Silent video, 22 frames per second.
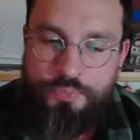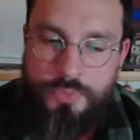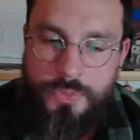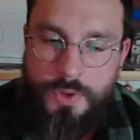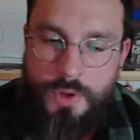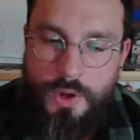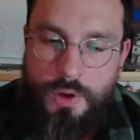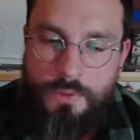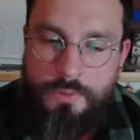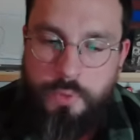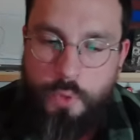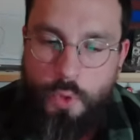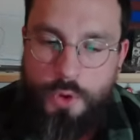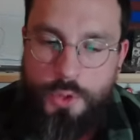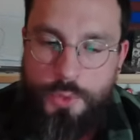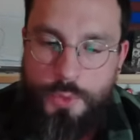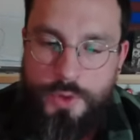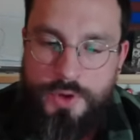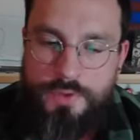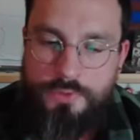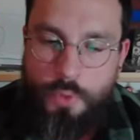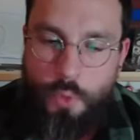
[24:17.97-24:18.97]
A
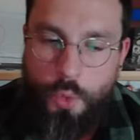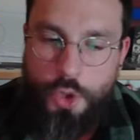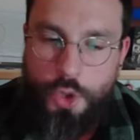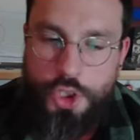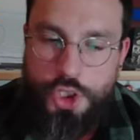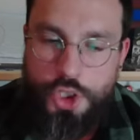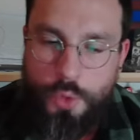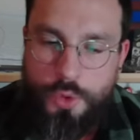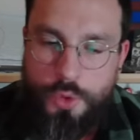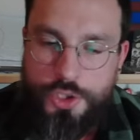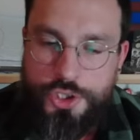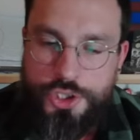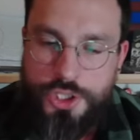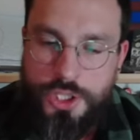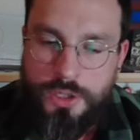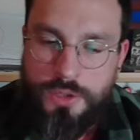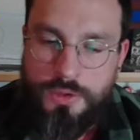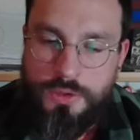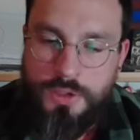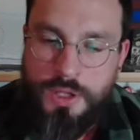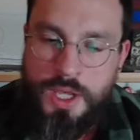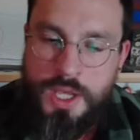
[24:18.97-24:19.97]
4.34 short
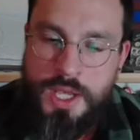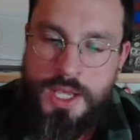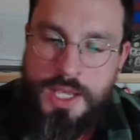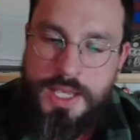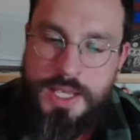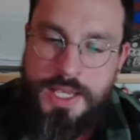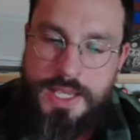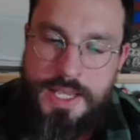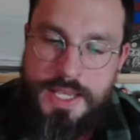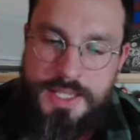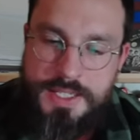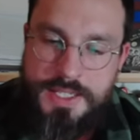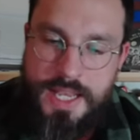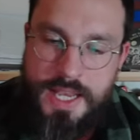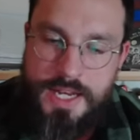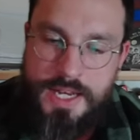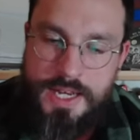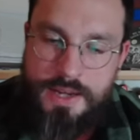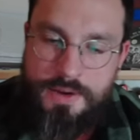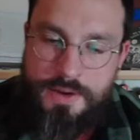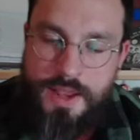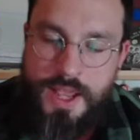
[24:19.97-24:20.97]
shuttle is
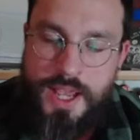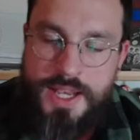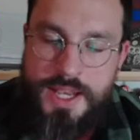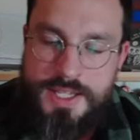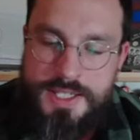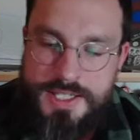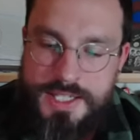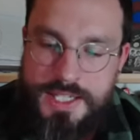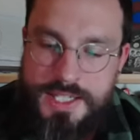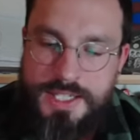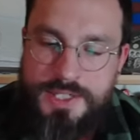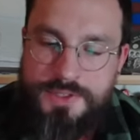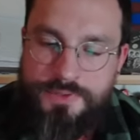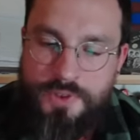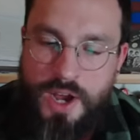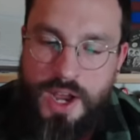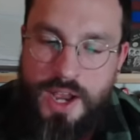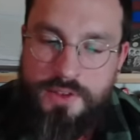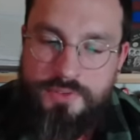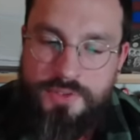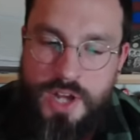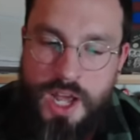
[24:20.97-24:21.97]
a
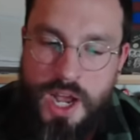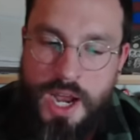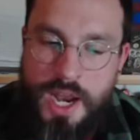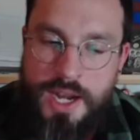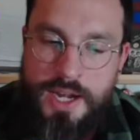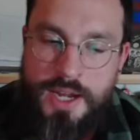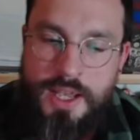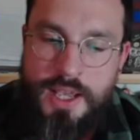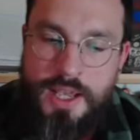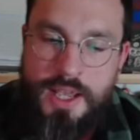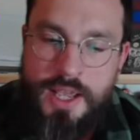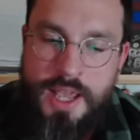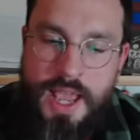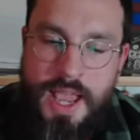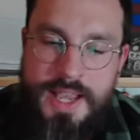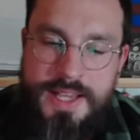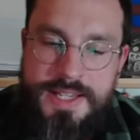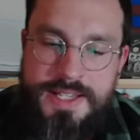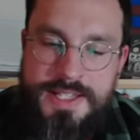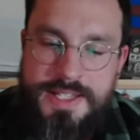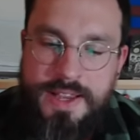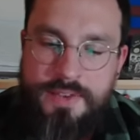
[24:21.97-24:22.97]
6.59. A
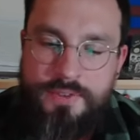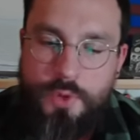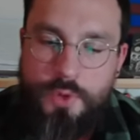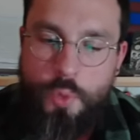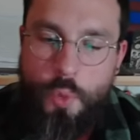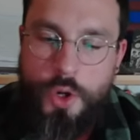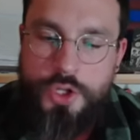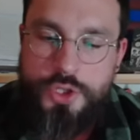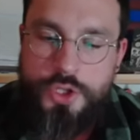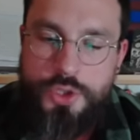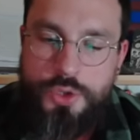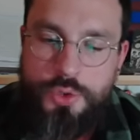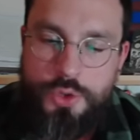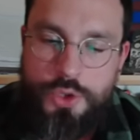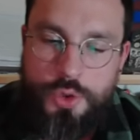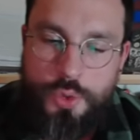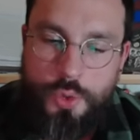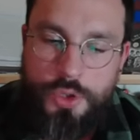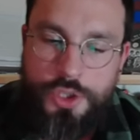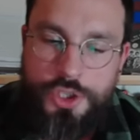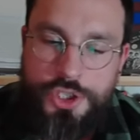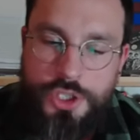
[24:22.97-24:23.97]
7.12
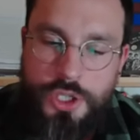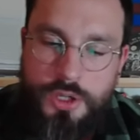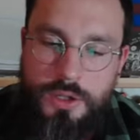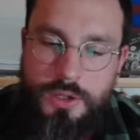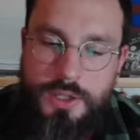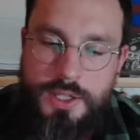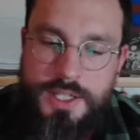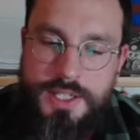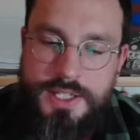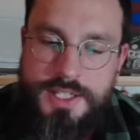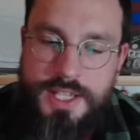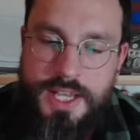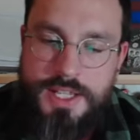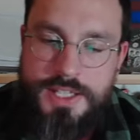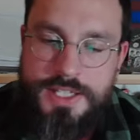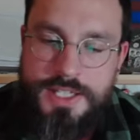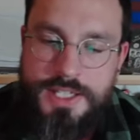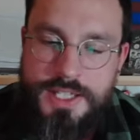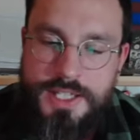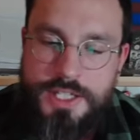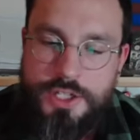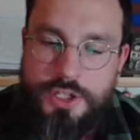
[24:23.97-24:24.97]
short shuttle is a
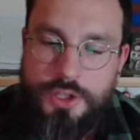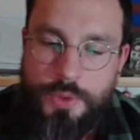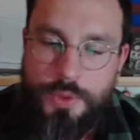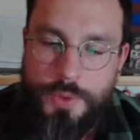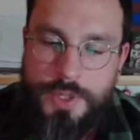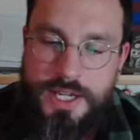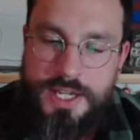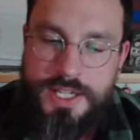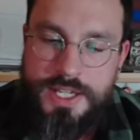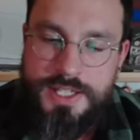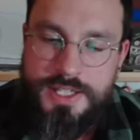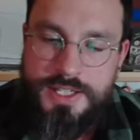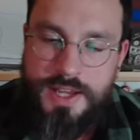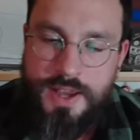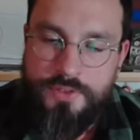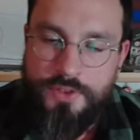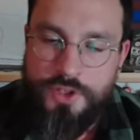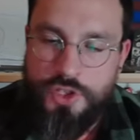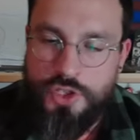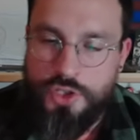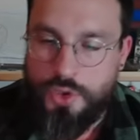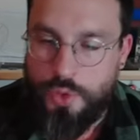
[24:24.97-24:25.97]

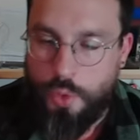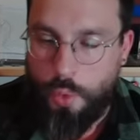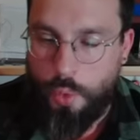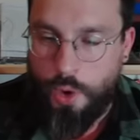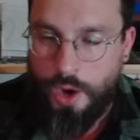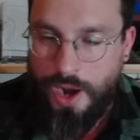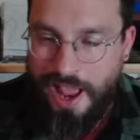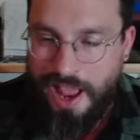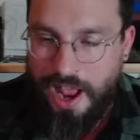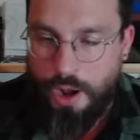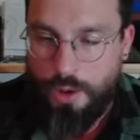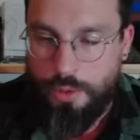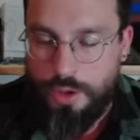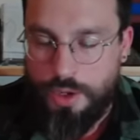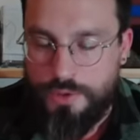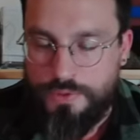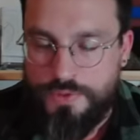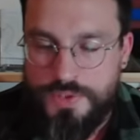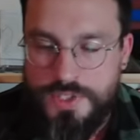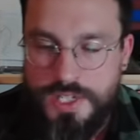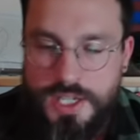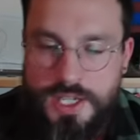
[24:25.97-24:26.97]
6.37 score out
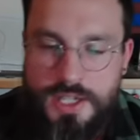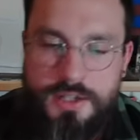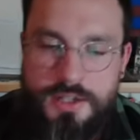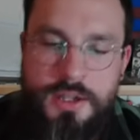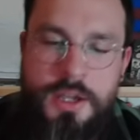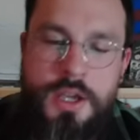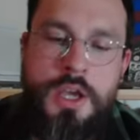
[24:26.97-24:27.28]
of 10.